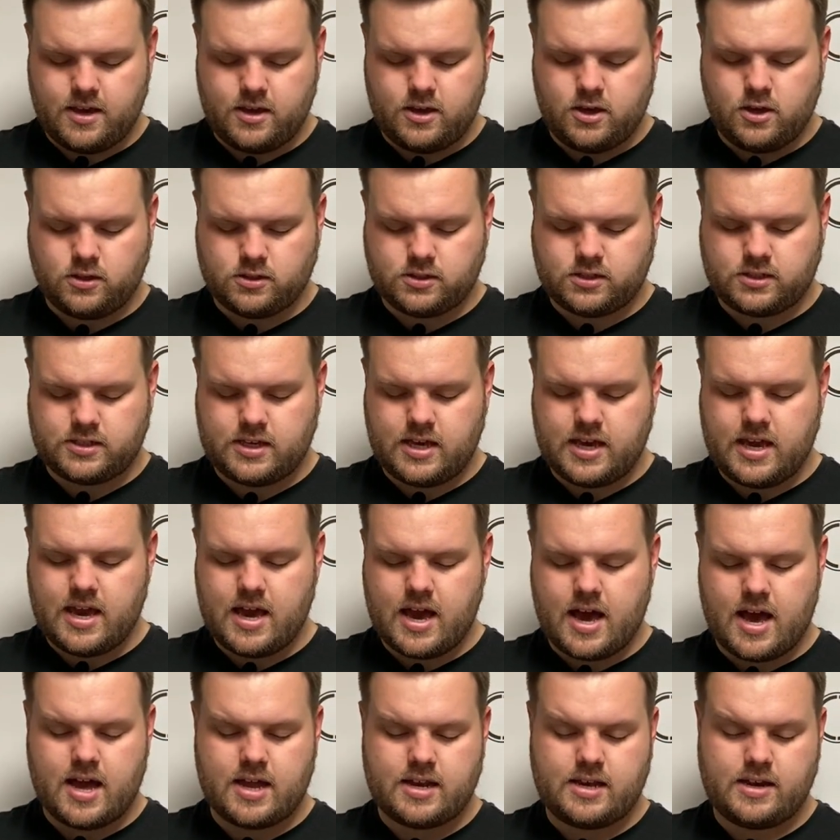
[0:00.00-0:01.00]
you'll see
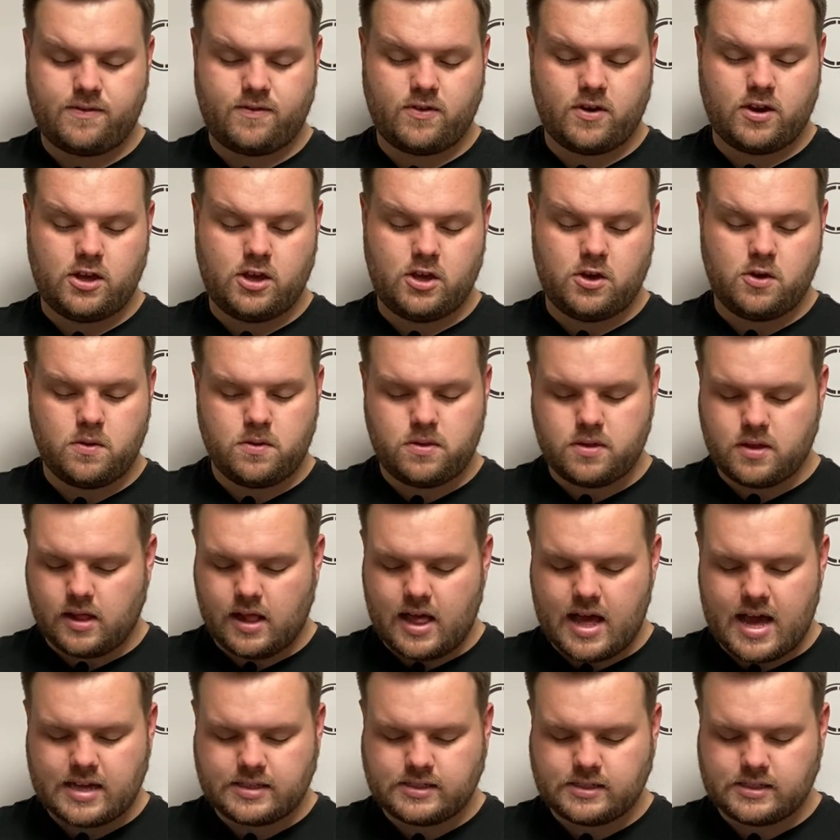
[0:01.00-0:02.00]
different youth
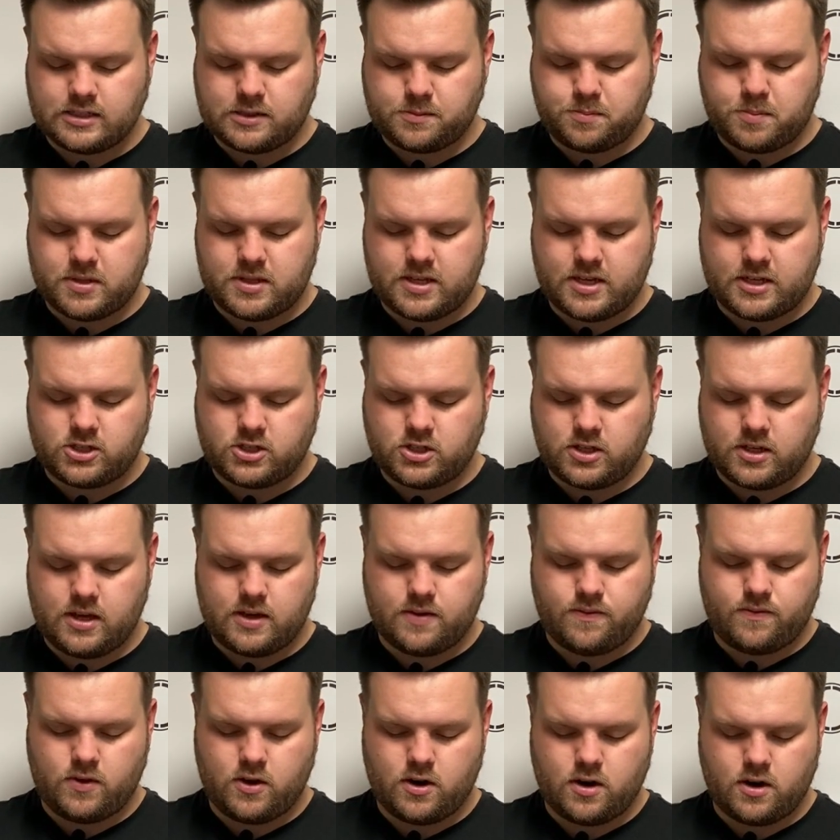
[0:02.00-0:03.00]
classes potentially
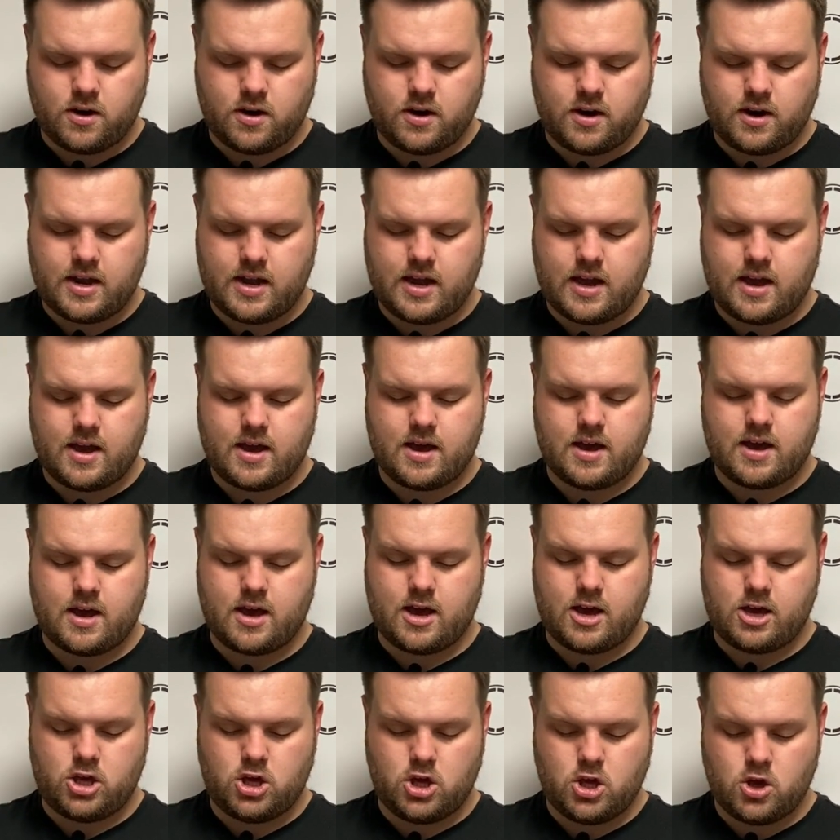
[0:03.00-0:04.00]
if you're
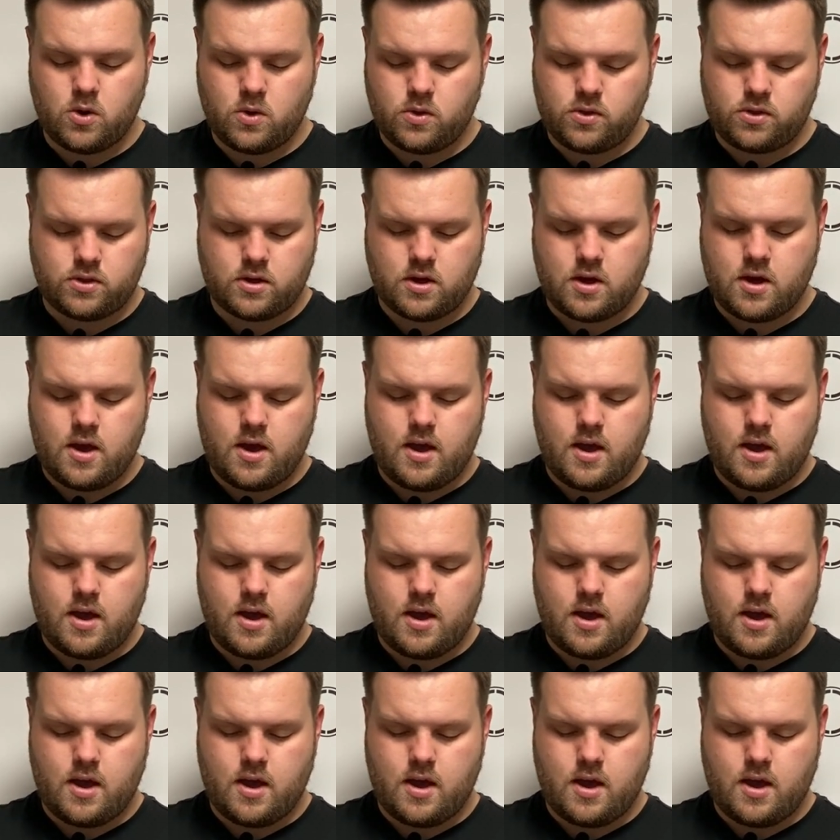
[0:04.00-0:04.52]
a youth.